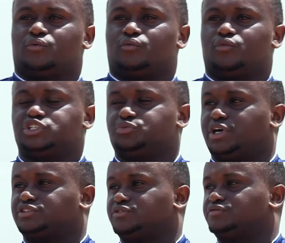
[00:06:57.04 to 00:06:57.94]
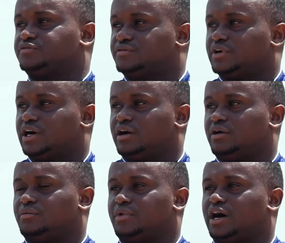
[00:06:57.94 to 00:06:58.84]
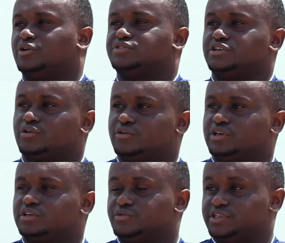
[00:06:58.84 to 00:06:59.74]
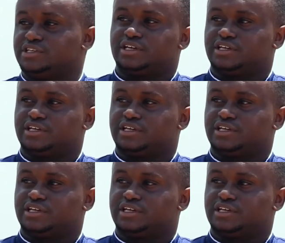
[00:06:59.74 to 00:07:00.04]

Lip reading: Which part of housing or within the